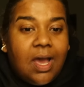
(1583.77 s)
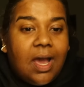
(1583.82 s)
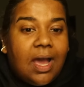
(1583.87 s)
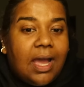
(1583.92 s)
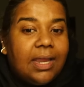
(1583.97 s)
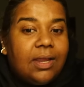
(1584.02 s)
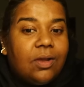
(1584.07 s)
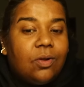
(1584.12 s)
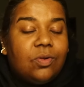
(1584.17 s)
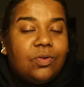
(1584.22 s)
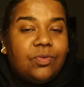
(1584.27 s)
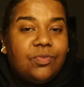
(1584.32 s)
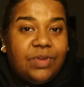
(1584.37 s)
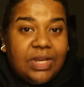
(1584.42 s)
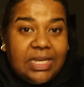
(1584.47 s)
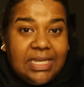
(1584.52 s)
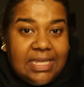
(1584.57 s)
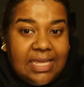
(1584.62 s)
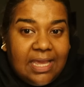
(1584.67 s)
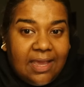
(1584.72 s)
I
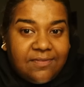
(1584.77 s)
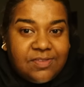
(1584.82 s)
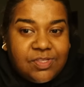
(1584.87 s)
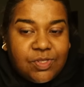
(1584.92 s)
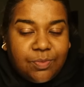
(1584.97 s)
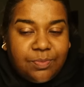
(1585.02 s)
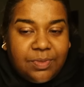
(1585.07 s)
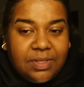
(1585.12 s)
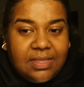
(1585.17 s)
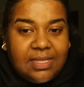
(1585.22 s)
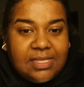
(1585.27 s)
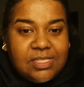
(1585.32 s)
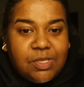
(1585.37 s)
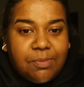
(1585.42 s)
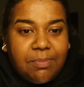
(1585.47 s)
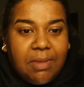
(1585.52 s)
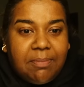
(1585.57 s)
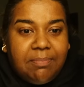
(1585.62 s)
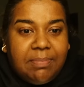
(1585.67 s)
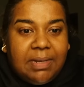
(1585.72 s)
already have so many things
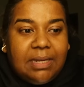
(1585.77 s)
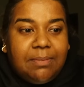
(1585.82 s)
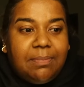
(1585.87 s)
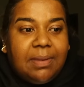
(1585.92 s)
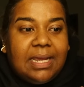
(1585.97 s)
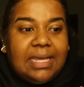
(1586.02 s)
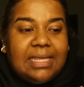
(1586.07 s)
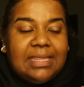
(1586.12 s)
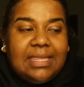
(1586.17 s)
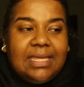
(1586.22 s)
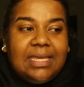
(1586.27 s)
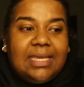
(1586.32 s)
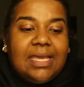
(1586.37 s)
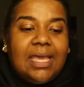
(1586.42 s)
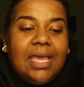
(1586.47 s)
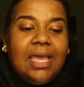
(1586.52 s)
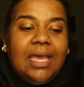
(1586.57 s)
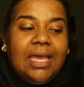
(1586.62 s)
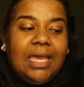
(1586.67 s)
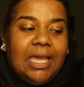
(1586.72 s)
on my plate but I think
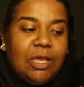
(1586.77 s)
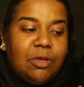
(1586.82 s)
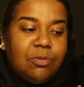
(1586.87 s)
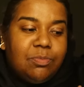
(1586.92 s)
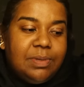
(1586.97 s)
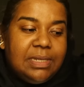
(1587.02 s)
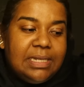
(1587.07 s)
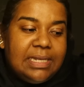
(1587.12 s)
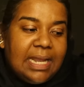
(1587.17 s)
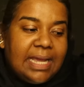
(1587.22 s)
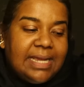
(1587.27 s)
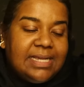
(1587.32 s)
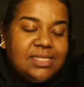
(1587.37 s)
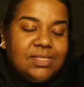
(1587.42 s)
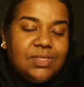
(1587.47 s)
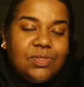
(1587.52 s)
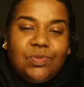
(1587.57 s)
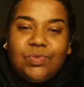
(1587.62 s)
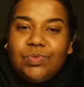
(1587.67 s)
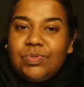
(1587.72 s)
it'll be nice
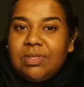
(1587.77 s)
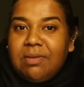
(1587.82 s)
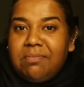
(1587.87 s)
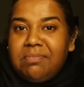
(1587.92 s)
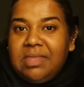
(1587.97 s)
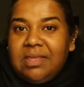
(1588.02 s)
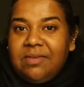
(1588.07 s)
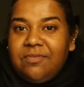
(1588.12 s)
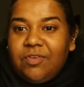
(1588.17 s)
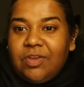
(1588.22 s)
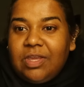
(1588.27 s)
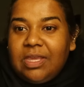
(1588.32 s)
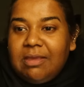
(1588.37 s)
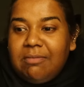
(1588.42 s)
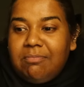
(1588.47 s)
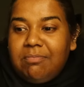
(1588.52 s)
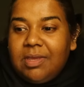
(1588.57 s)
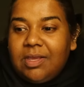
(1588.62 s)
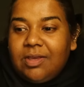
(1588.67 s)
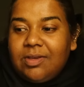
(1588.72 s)
to do something for
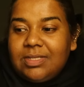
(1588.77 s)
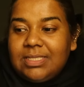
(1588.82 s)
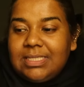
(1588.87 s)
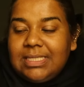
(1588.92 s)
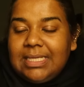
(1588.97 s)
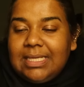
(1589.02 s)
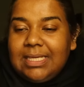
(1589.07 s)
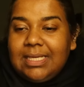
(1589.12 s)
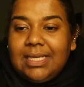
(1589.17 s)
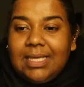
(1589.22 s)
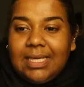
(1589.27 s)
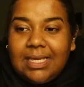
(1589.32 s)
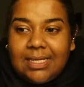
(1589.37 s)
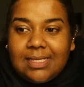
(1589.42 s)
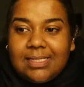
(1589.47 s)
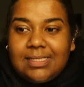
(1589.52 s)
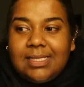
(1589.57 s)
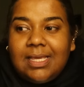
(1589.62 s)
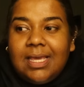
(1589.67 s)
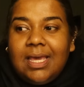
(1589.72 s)
him because he
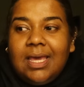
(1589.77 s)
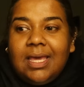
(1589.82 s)
is